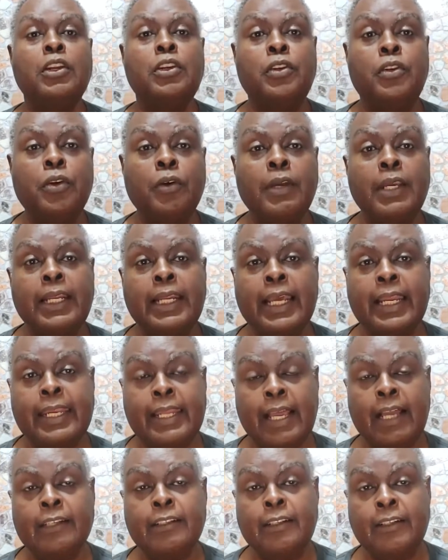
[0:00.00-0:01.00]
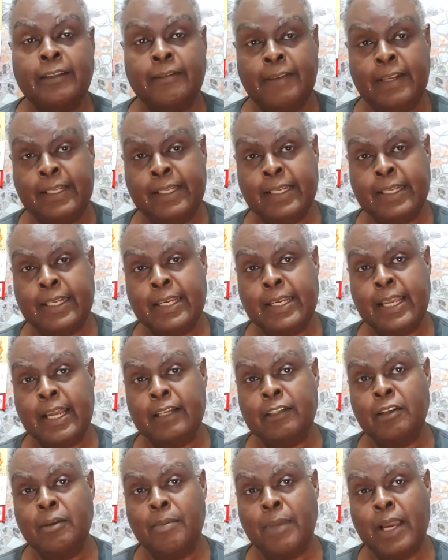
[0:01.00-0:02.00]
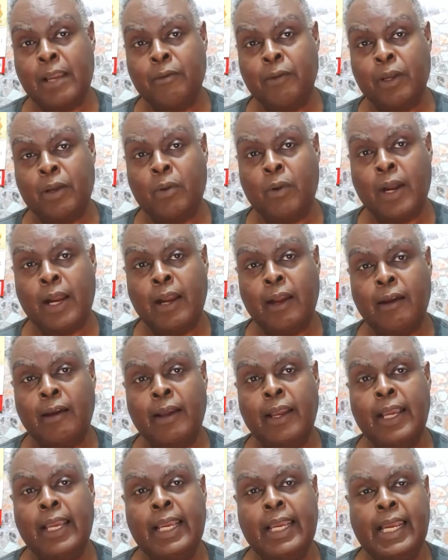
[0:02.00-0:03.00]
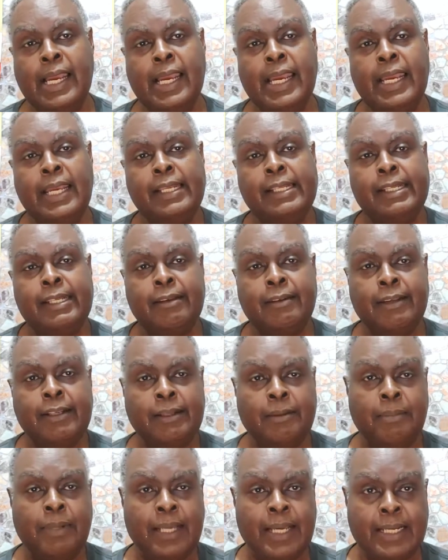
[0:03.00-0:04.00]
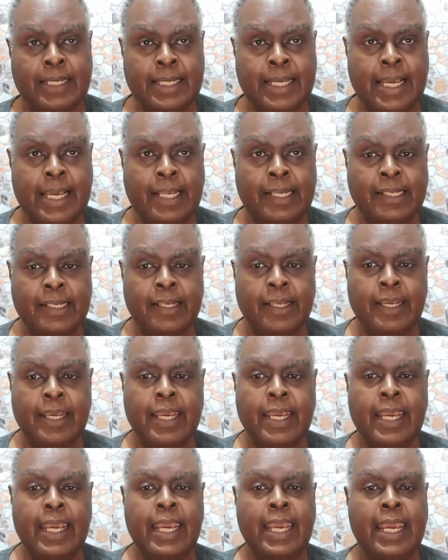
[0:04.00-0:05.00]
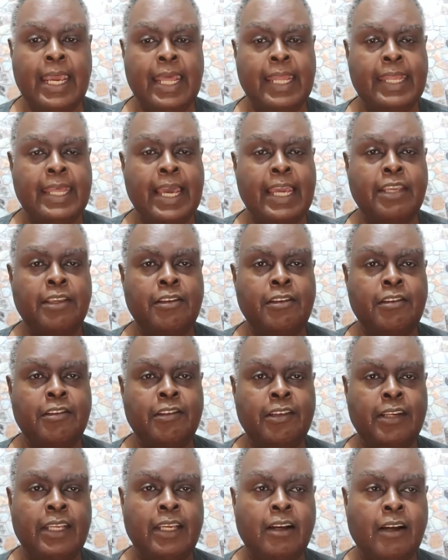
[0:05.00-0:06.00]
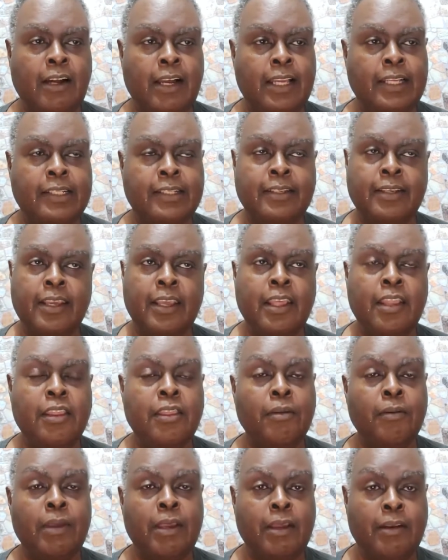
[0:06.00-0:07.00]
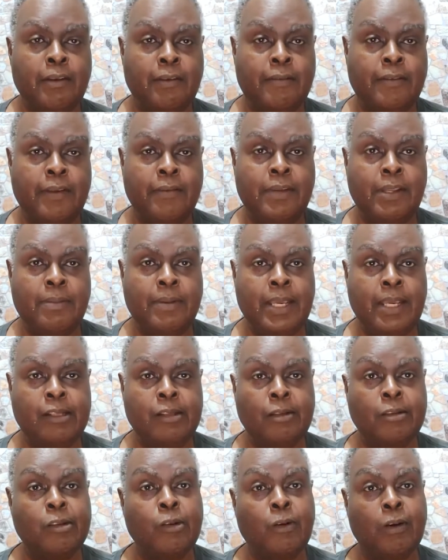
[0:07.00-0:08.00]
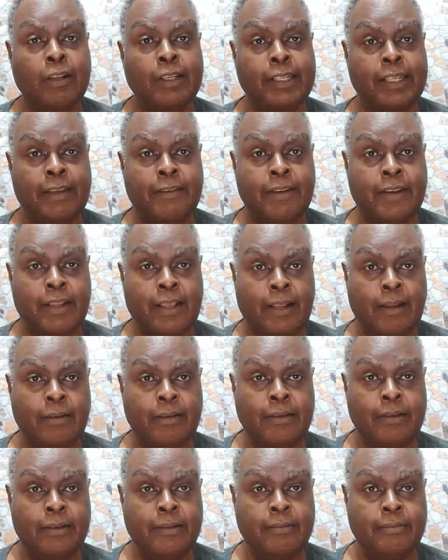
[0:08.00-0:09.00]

During that doctor's visit, the doctor might require a series of blood tests, and that usually costs 350 pesos or $7.